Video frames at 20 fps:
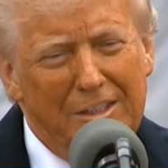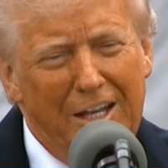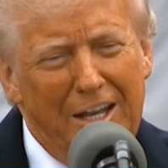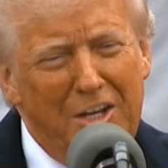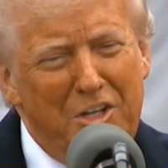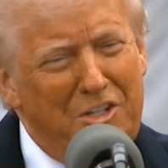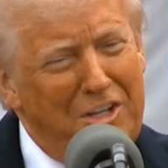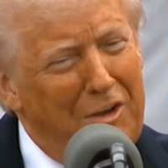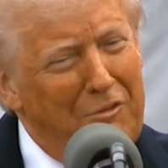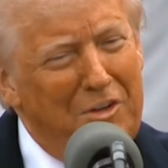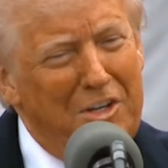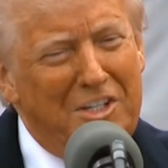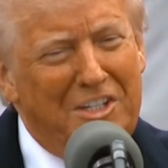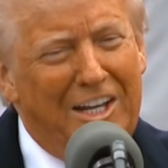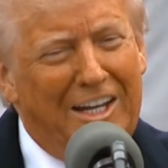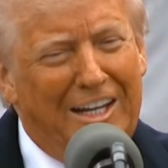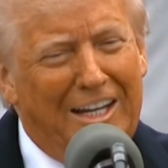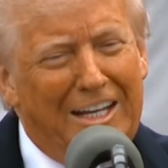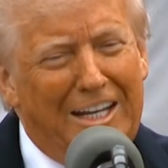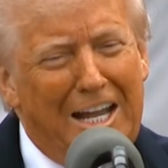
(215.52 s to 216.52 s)
And 7's
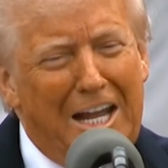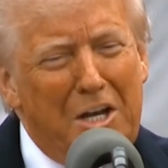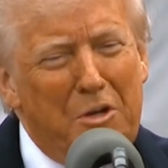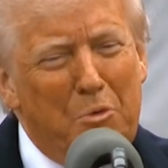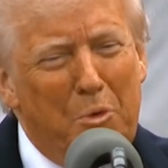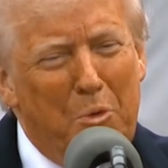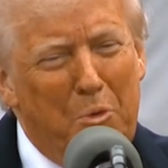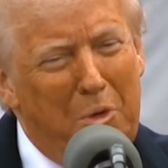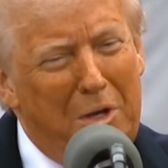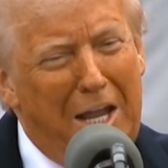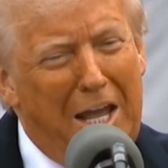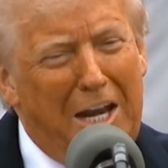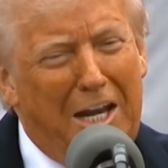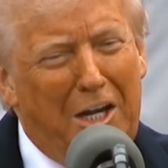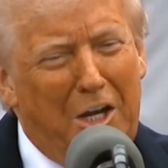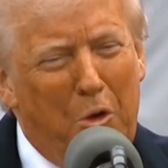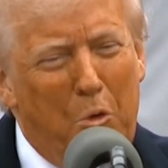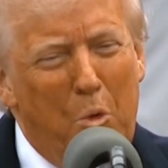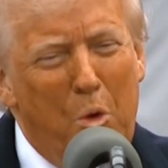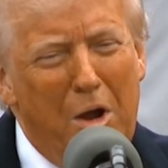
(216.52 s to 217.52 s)
like a lot when we had
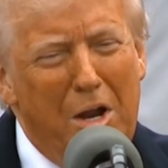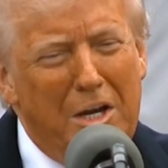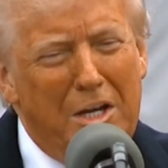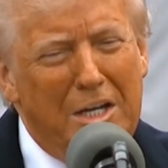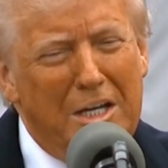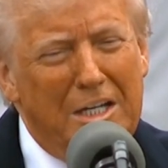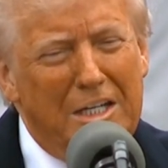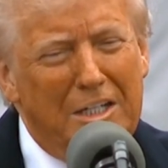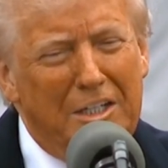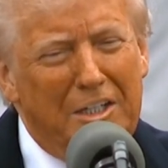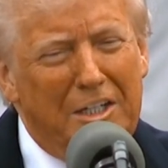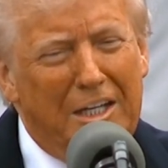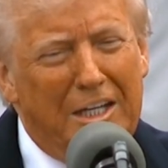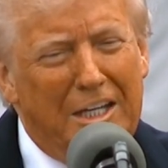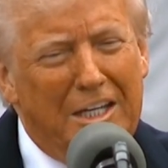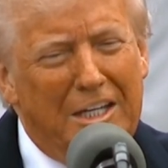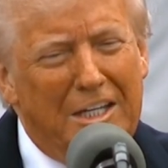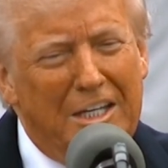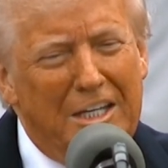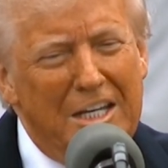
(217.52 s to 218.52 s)
it at 1,
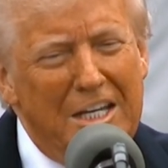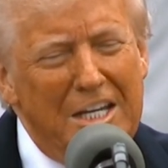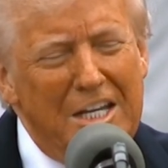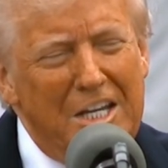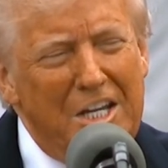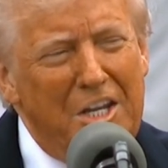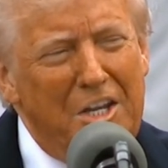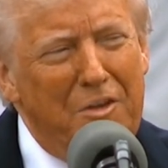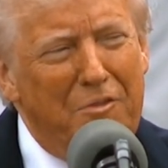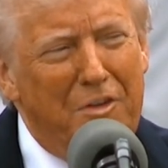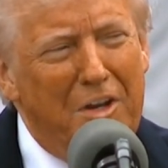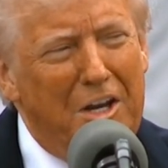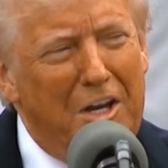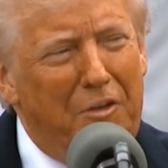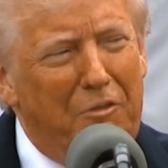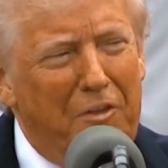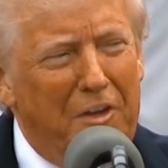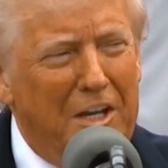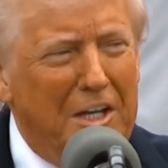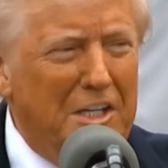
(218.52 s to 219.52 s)
right? You've done
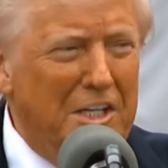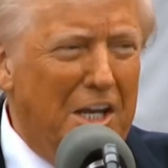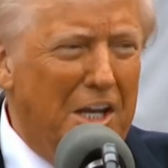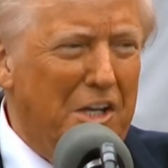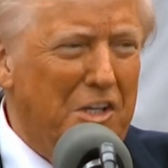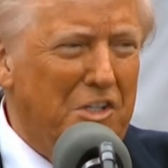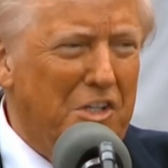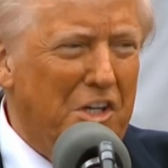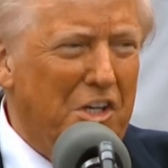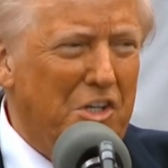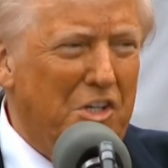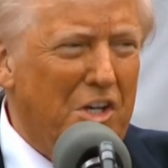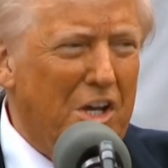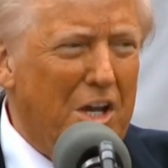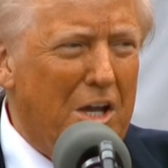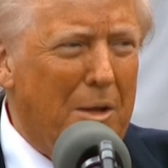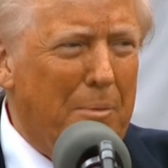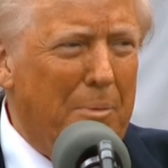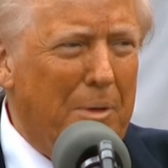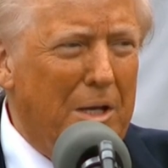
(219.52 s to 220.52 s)
a fantastic
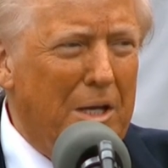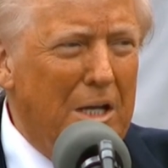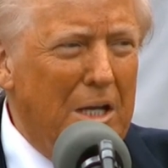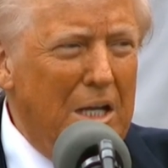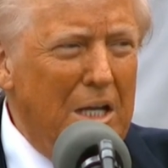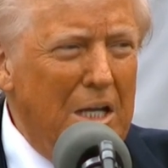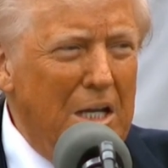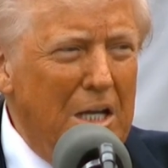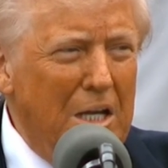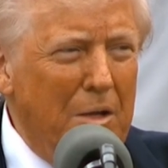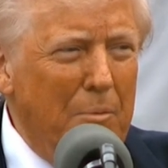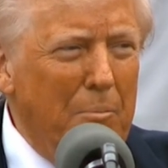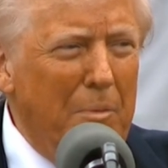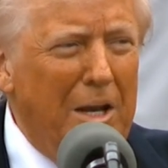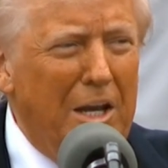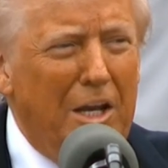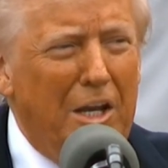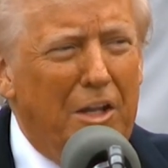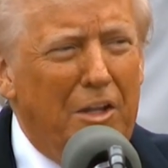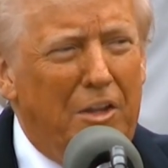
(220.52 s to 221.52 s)
job. And
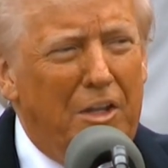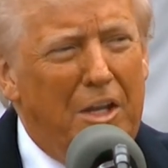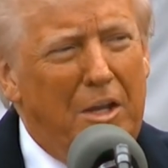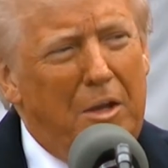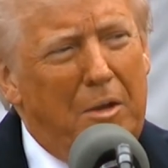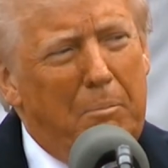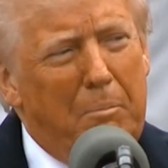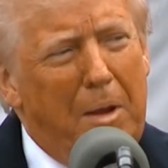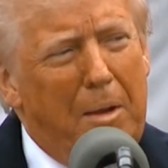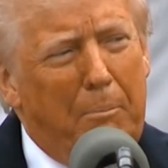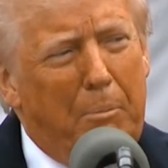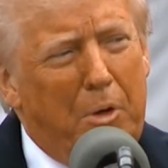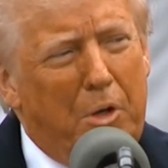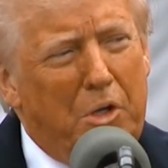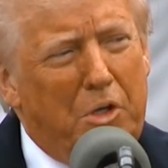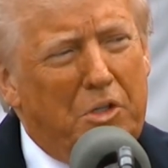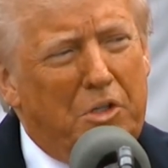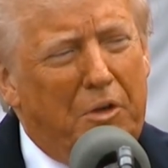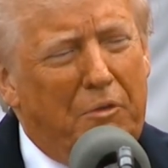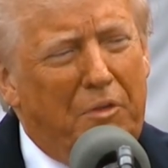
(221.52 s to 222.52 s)
many of the
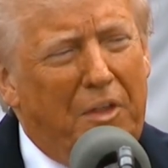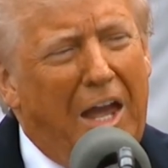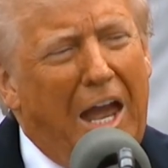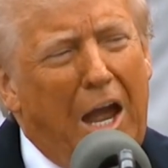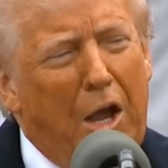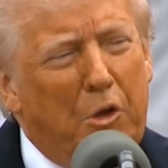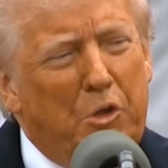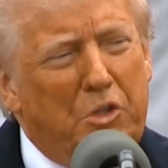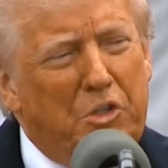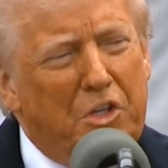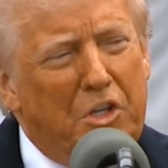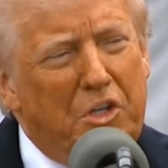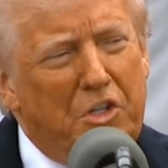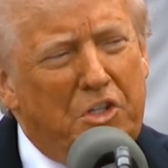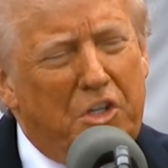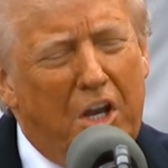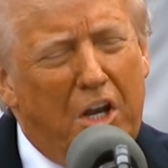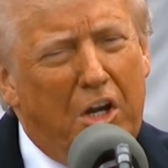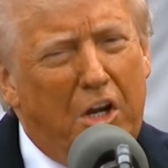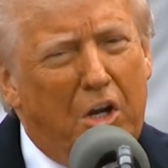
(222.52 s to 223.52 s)
members of the House and
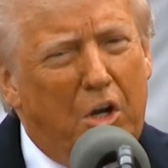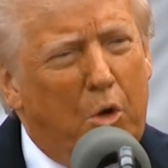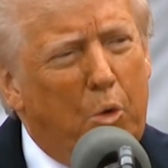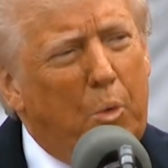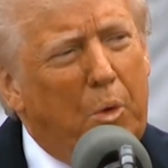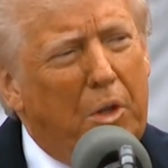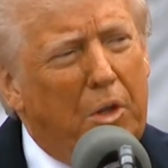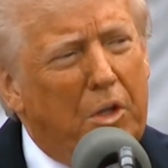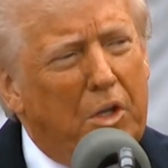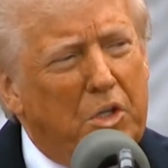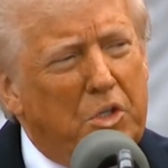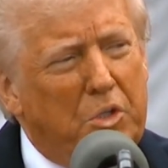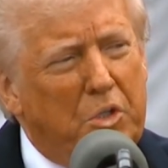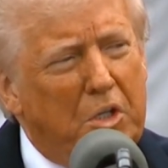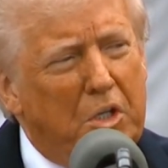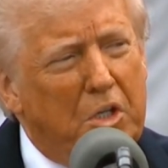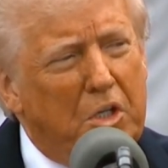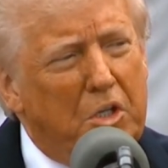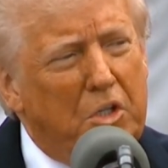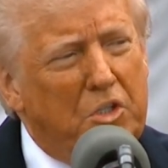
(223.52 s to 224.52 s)
Senate are with us.
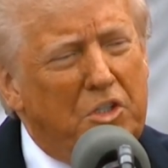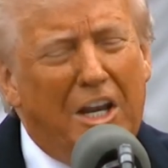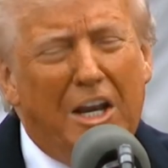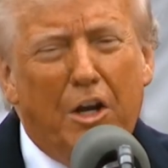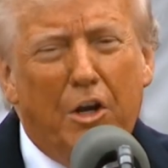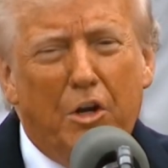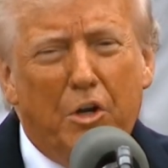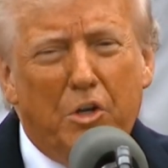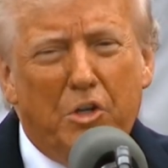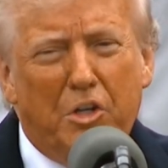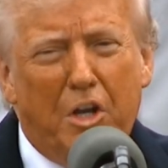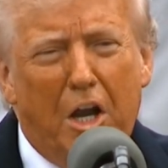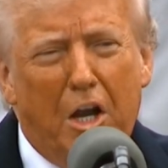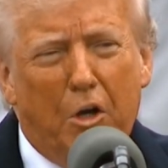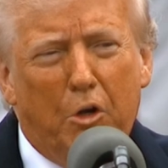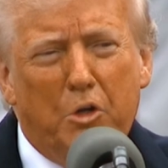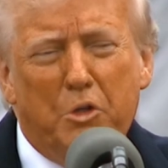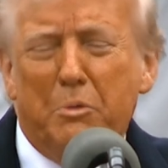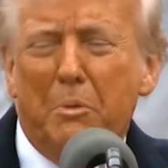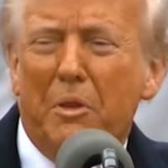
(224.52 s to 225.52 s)
Senators,
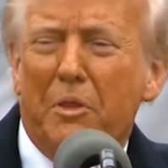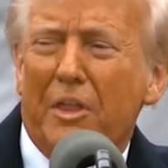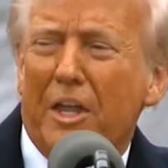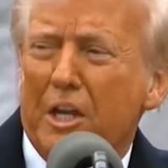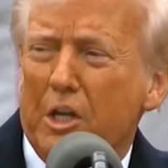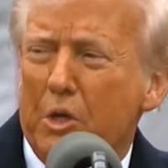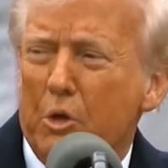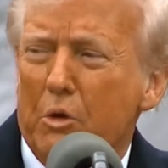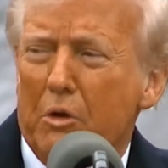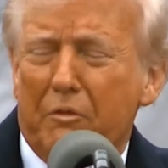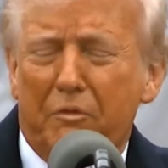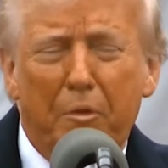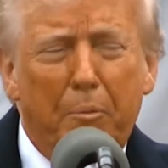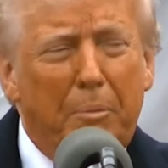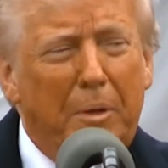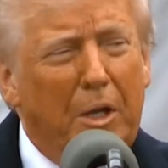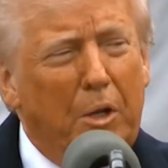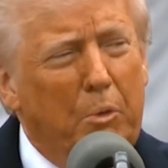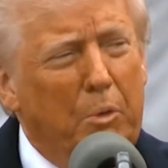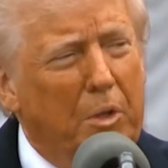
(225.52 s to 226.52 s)
Congressmen, thank you all for
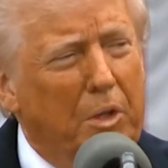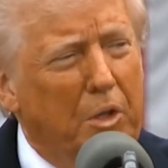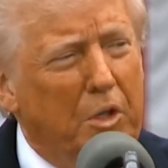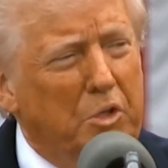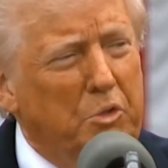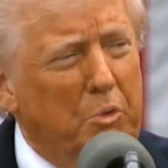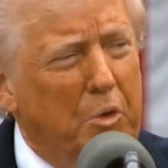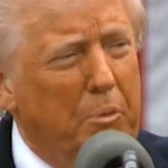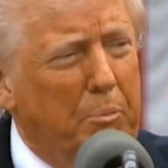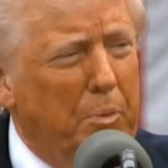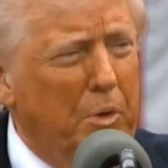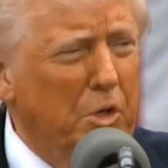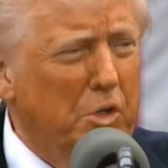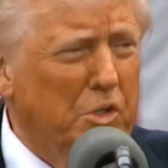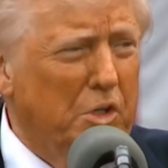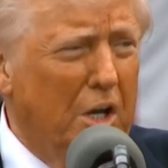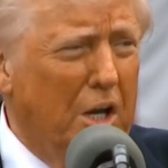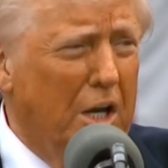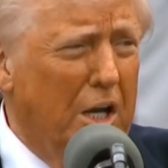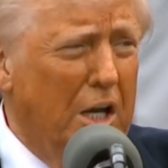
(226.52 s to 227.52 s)
being with us. We
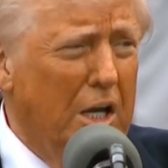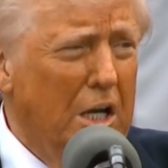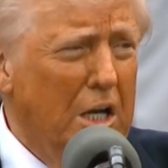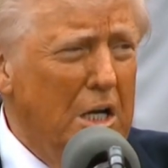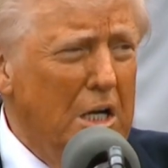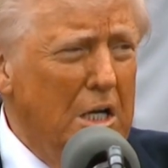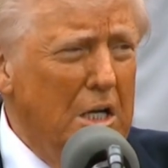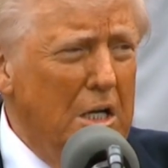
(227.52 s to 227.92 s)
appreciate it.